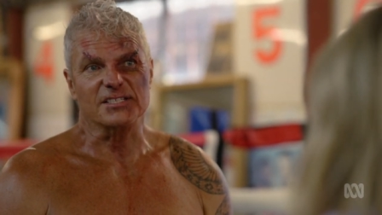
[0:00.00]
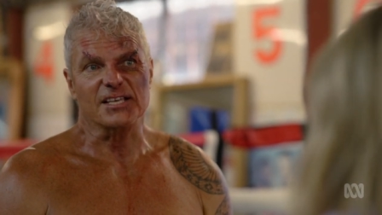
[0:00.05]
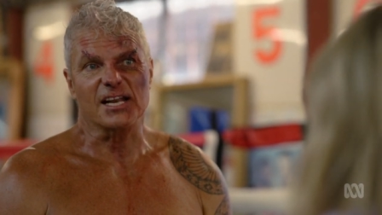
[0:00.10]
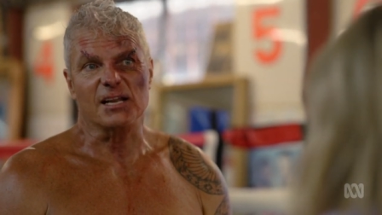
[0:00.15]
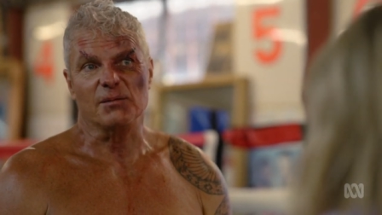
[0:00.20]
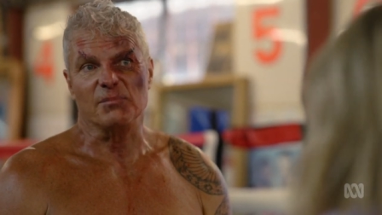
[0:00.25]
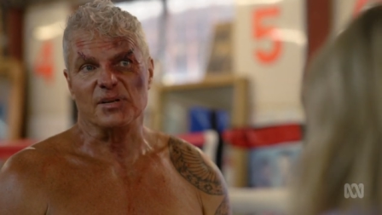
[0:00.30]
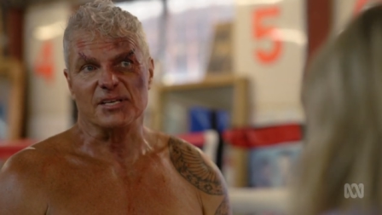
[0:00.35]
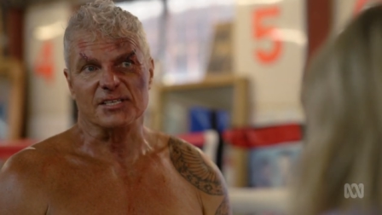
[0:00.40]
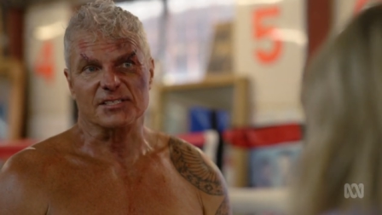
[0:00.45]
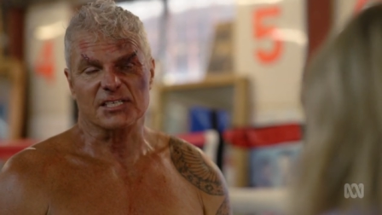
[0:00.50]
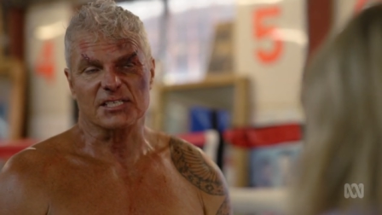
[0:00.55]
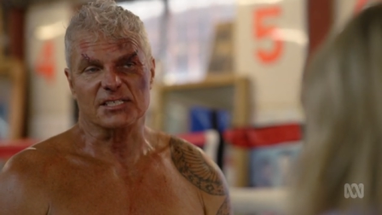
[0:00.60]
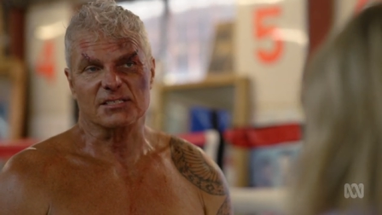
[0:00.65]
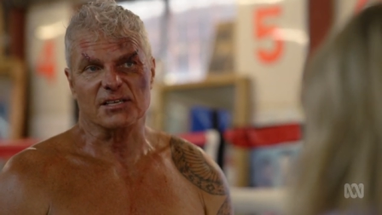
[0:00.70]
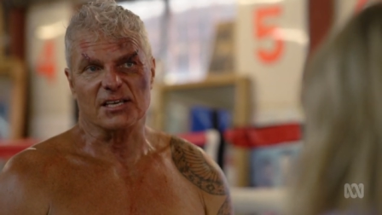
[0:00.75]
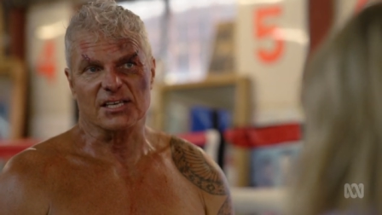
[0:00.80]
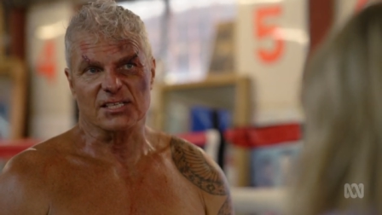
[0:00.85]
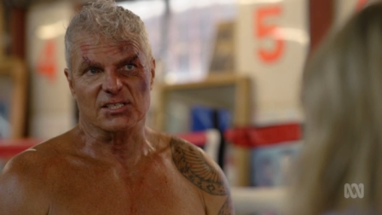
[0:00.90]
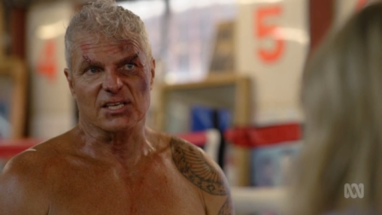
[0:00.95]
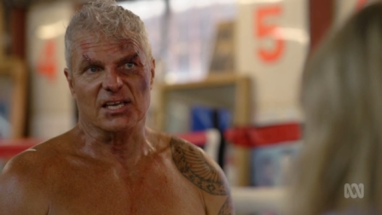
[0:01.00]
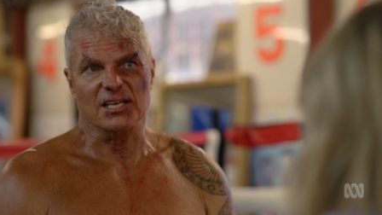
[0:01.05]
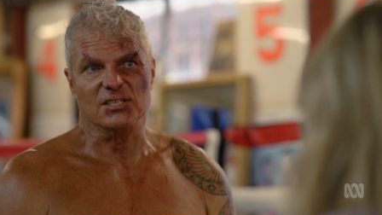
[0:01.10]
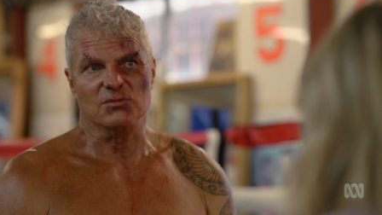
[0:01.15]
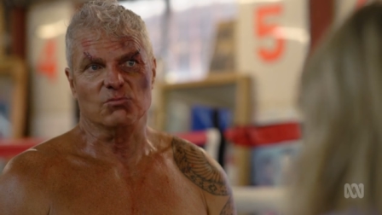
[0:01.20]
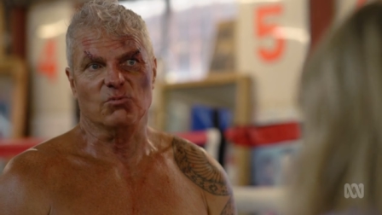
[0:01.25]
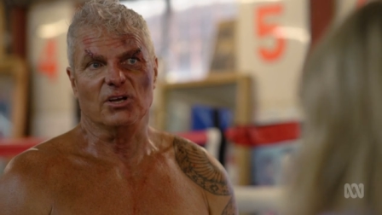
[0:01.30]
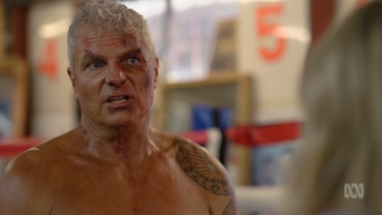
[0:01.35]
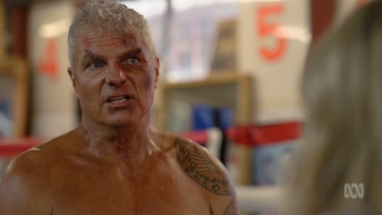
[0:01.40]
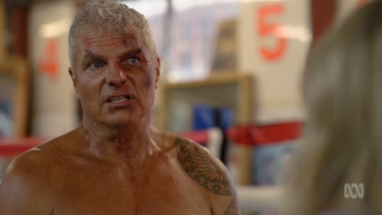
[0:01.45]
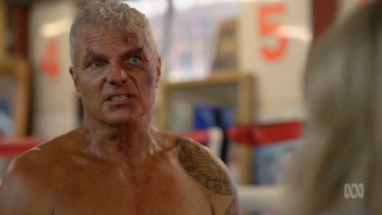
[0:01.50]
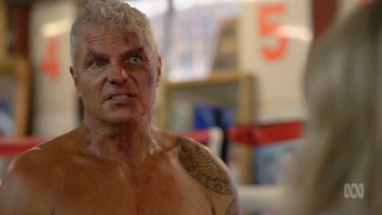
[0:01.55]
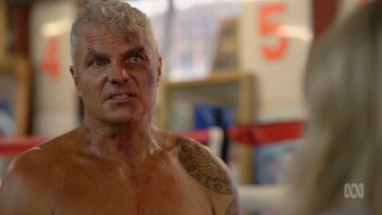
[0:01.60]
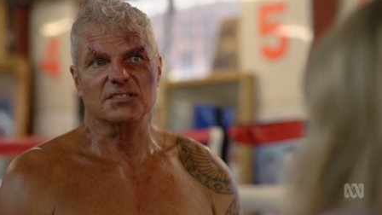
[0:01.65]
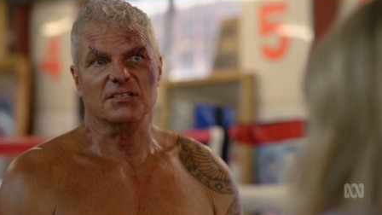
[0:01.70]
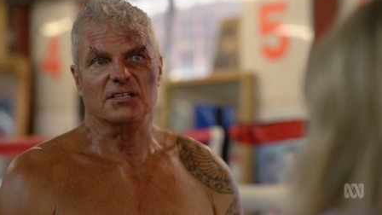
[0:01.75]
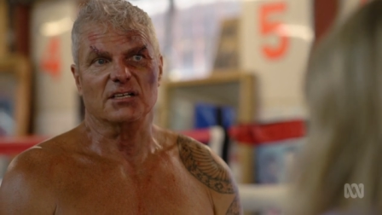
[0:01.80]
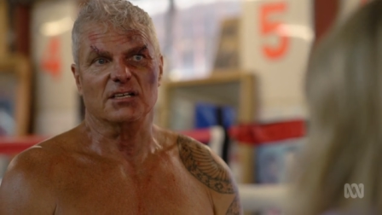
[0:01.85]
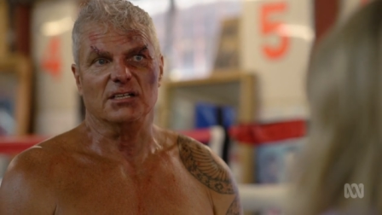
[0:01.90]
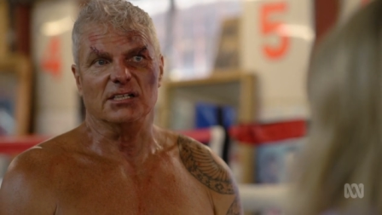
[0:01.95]
enemies as well as
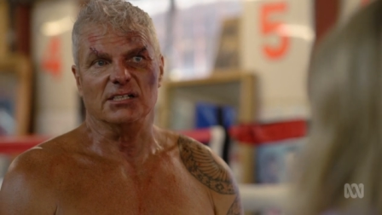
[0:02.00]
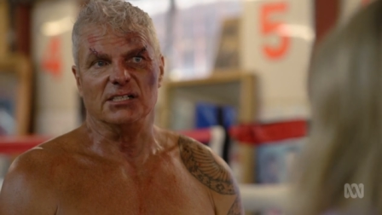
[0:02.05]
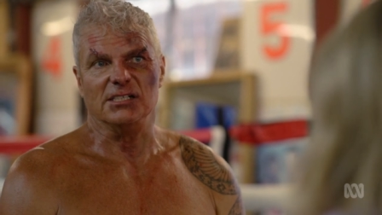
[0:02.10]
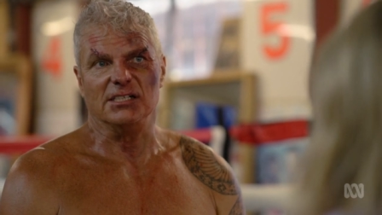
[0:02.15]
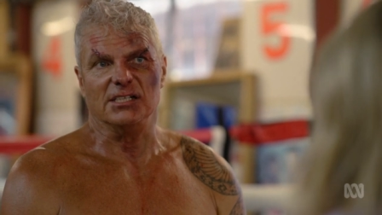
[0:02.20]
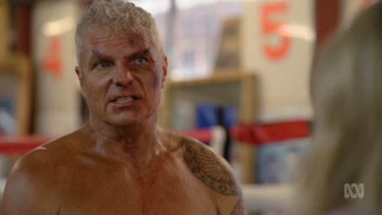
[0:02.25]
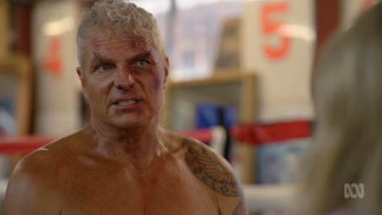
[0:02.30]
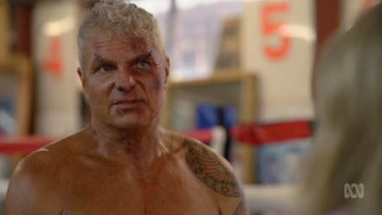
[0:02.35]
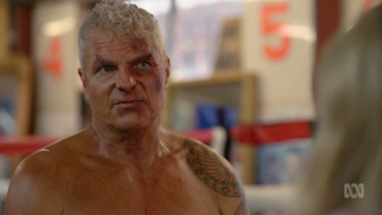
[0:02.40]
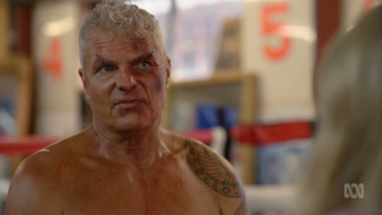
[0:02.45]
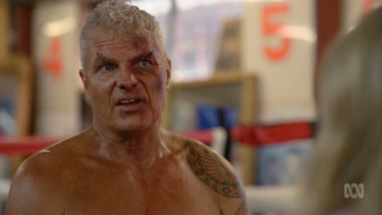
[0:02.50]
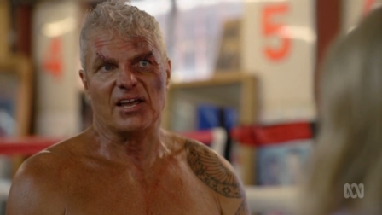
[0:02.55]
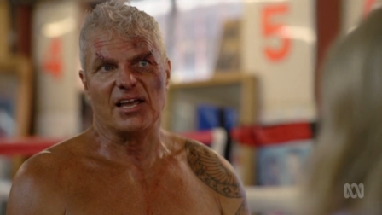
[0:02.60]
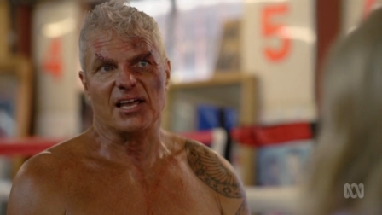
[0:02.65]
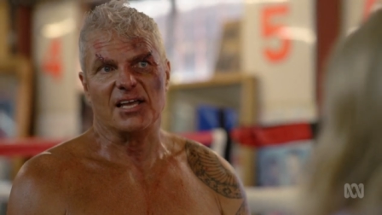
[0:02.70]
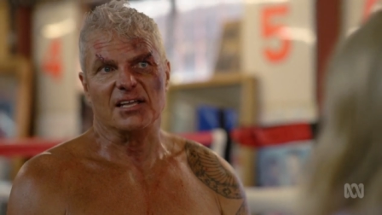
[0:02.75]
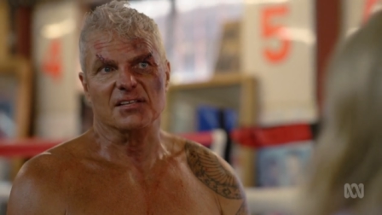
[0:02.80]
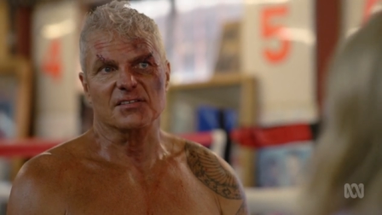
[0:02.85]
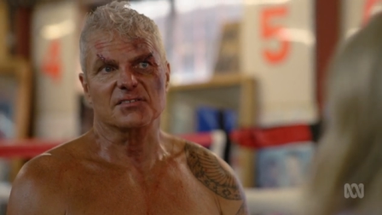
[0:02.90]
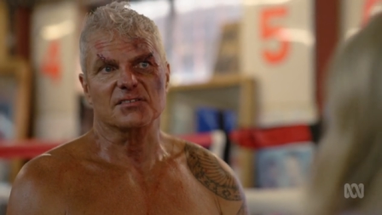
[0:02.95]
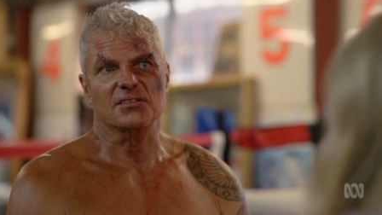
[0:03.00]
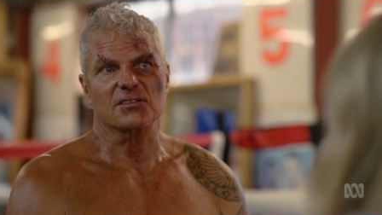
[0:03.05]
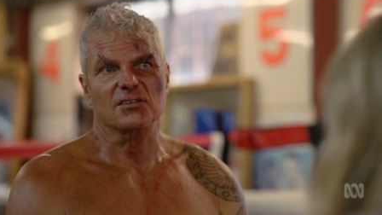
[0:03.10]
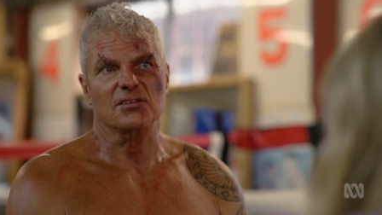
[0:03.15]
fans.